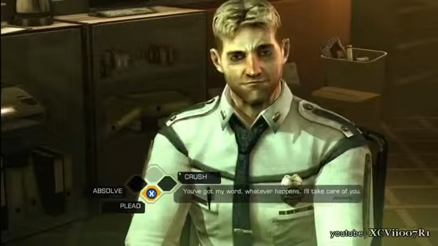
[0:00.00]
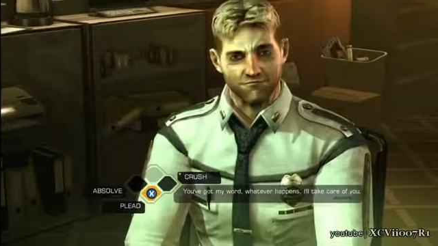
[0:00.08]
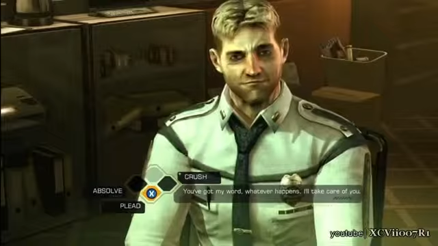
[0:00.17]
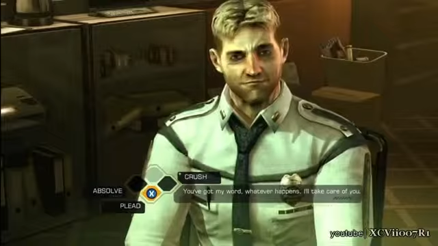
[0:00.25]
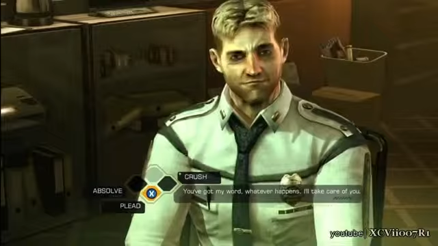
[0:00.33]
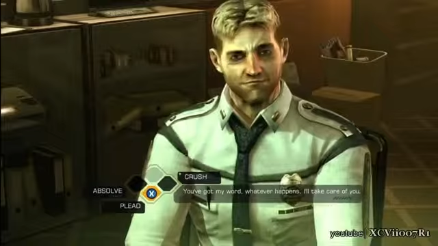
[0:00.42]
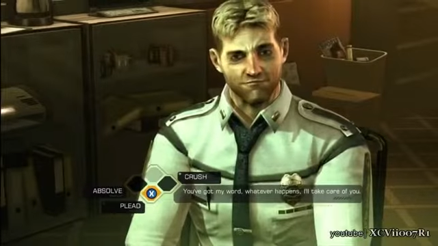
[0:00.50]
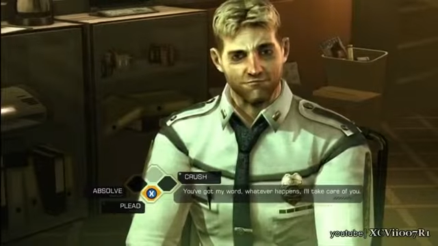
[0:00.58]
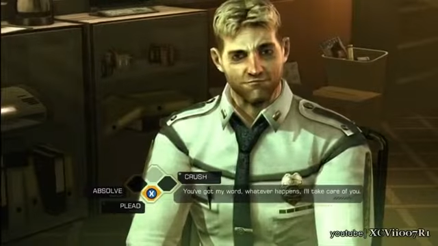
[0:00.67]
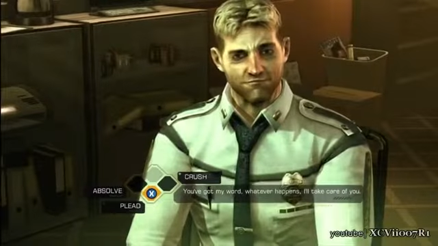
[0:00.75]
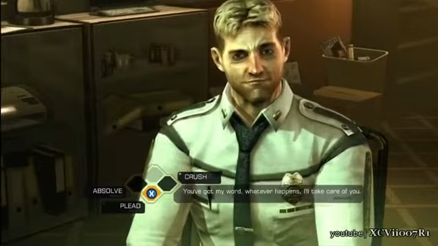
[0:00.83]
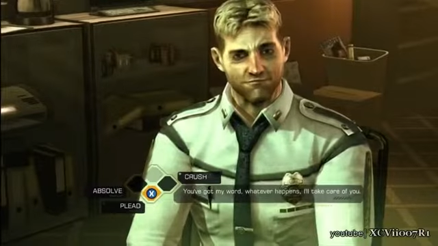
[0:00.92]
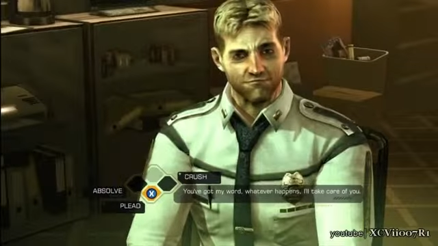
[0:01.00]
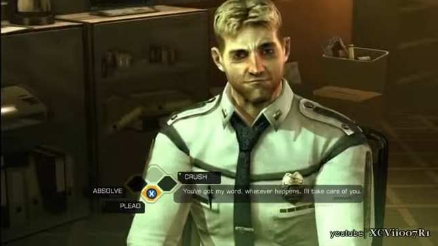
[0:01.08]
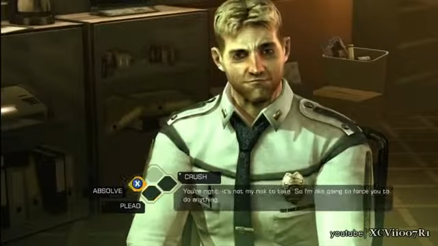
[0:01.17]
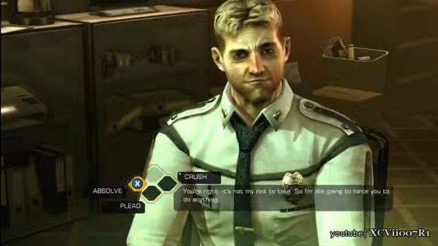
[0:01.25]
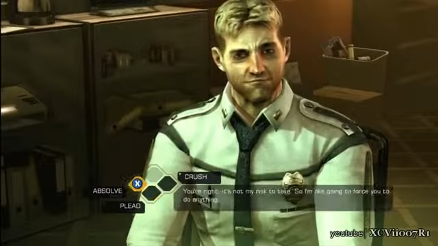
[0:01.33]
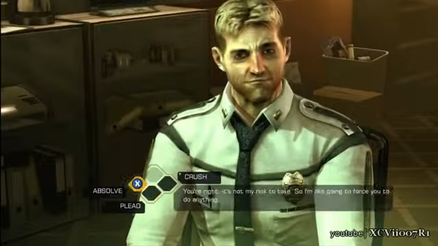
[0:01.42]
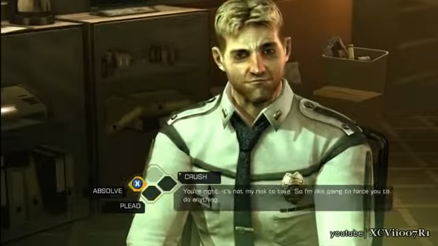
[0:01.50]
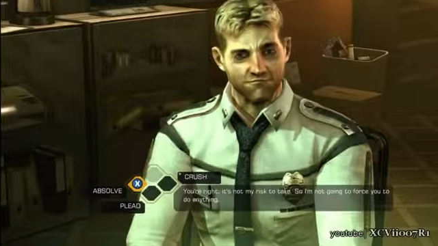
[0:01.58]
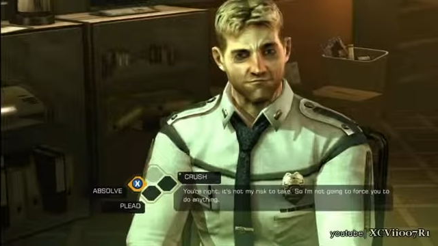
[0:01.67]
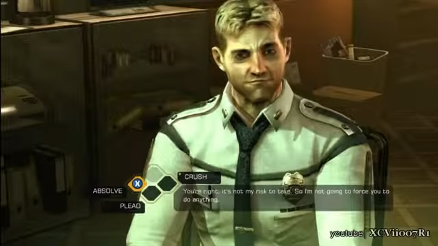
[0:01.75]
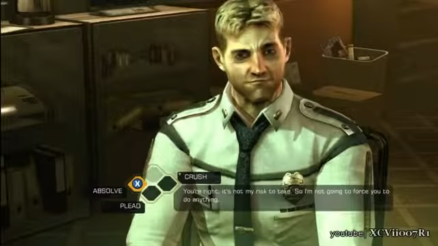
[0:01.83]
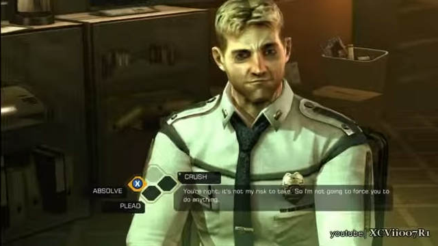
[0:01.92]

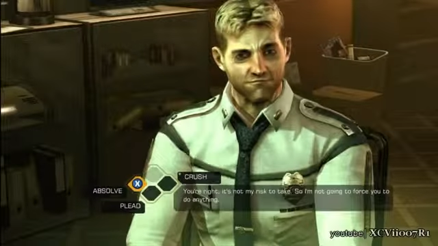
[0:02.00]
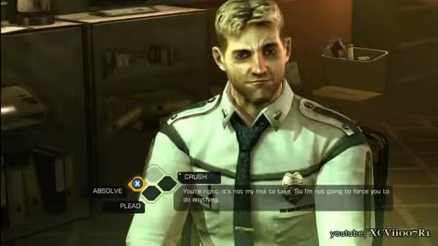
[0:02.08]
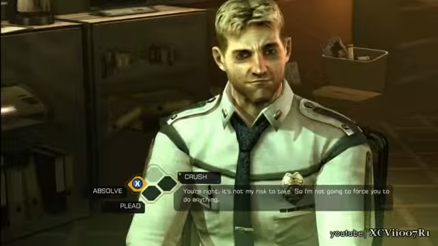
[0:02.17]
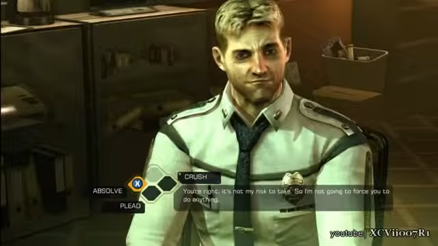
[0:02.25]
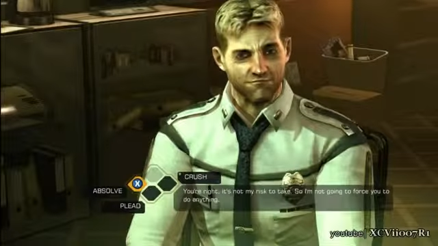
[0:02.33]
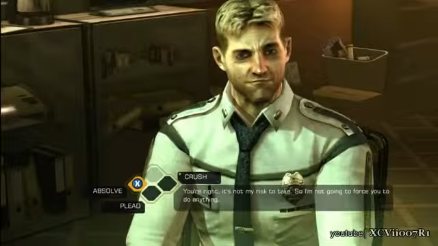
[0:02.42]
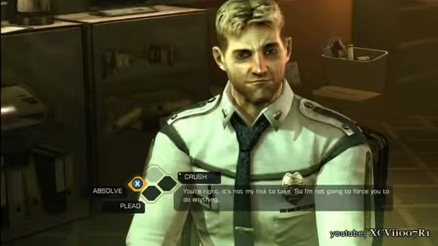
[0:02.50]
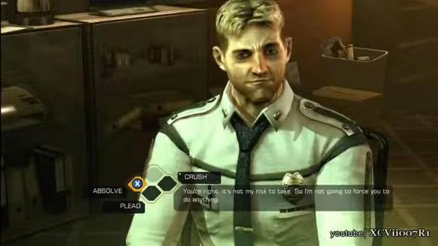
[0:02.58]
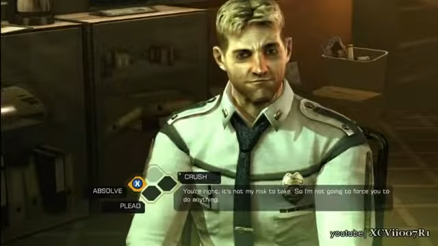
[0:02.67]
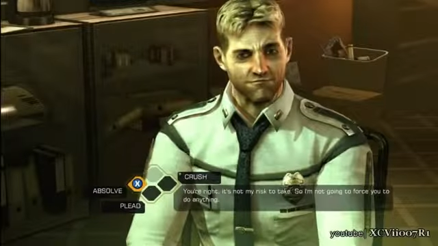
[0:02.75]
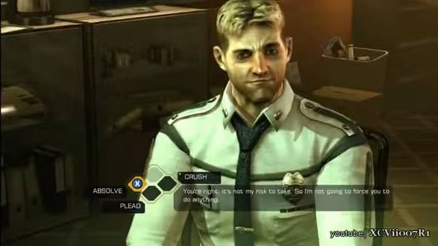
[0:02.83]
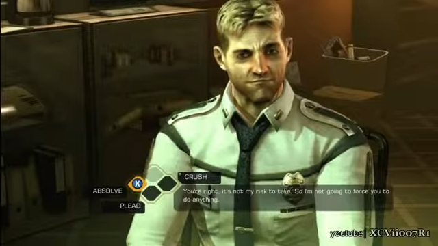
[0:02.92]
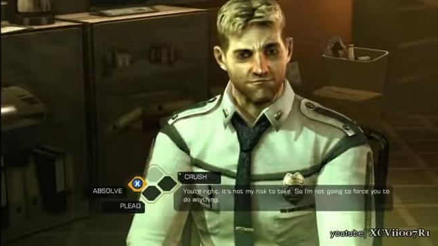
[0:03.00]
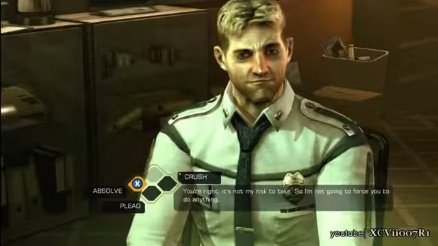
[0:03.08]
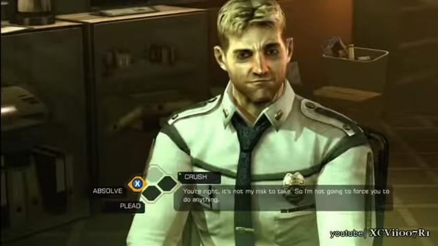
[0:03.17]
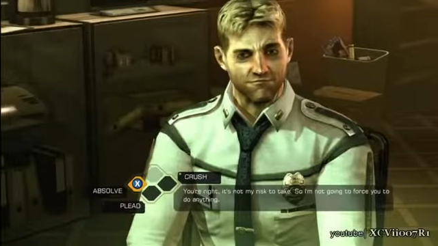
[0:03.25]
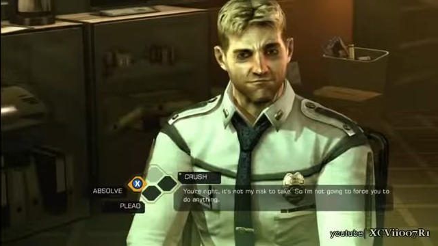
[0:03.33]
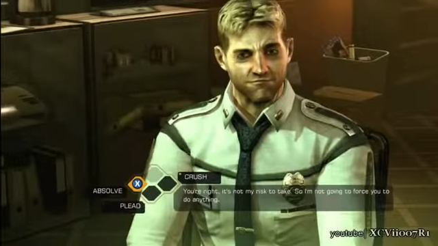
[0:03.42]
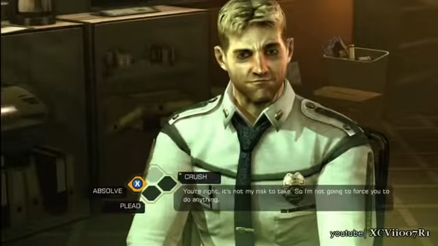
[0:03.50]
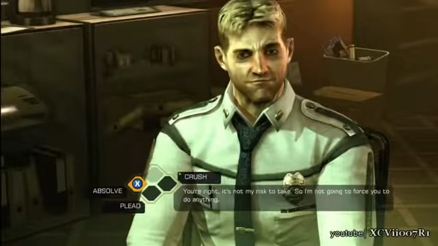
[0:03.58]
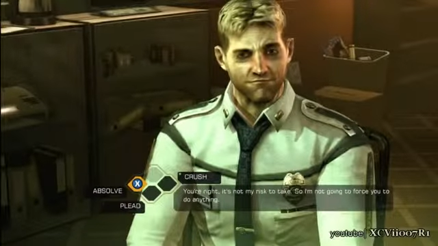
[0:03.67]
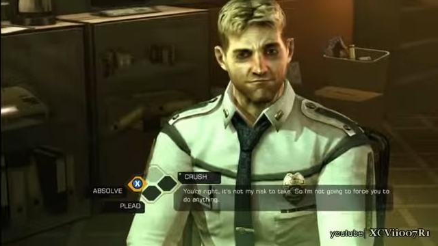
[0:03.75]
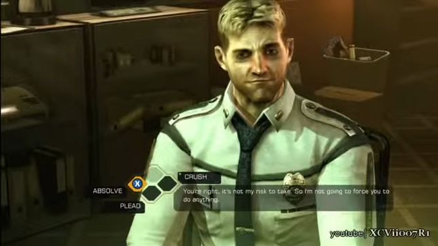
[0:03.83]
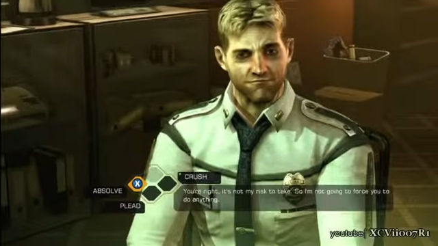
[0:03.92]

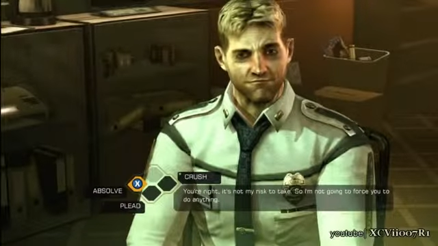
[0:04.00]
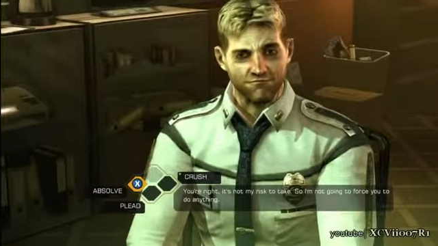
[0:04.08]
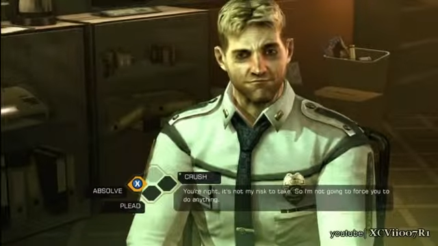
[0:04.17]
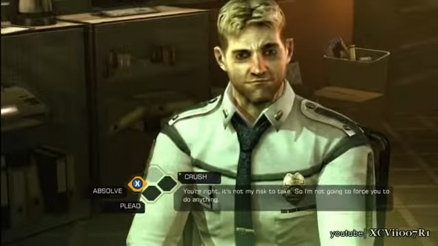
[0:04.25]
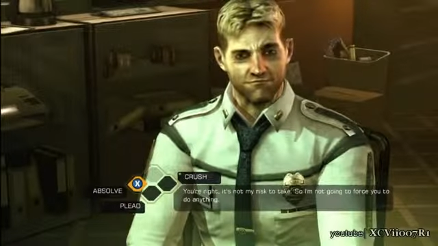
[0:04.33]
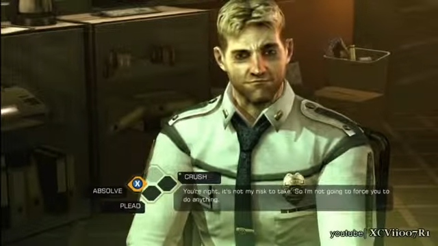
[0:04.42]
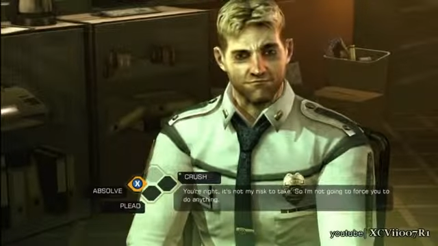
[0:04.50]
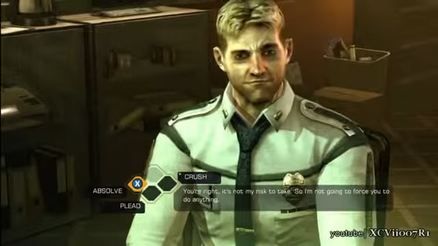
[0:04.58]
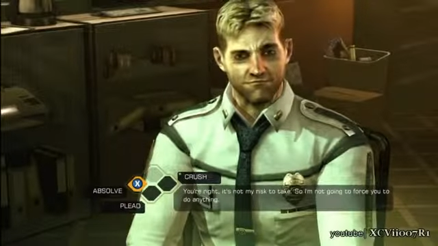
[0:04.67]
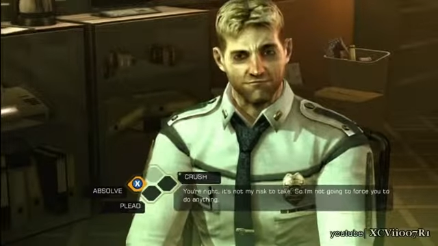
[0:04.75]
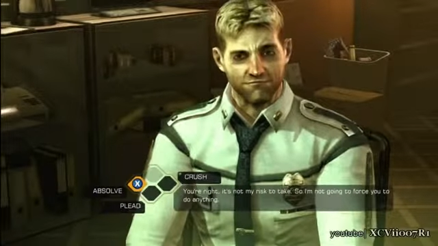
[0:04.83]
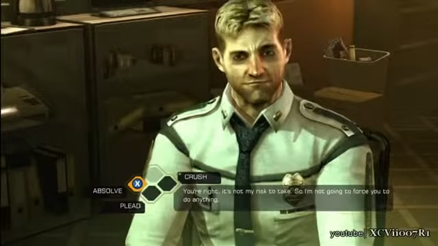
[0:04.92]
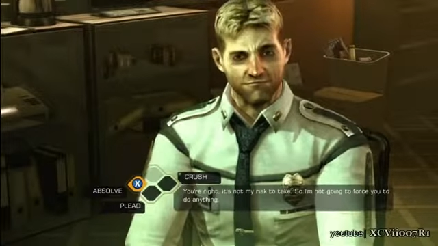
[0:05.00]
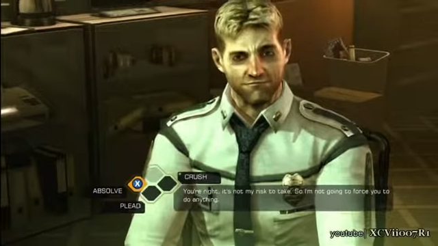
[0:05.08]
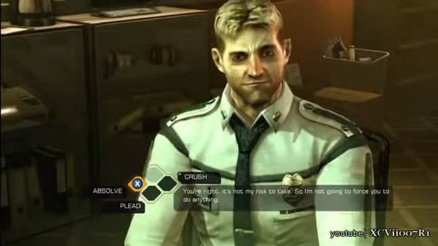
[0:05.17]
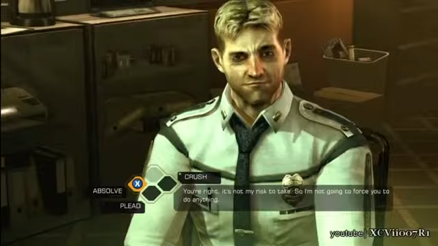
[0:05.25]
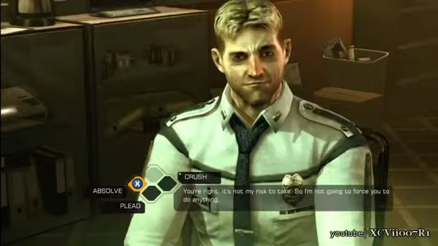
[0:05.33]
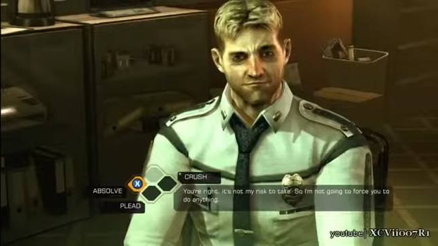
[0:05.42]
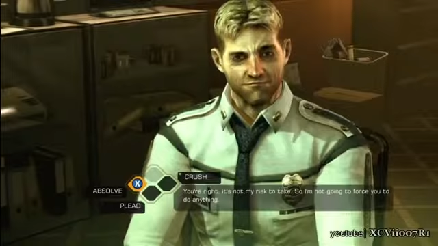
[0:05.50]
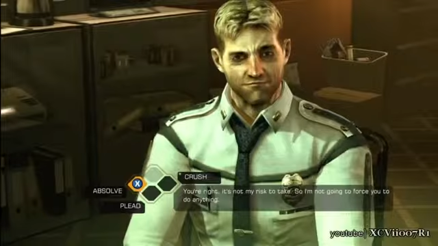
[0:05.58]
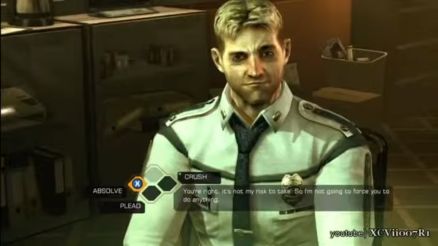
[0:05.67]
[no speech]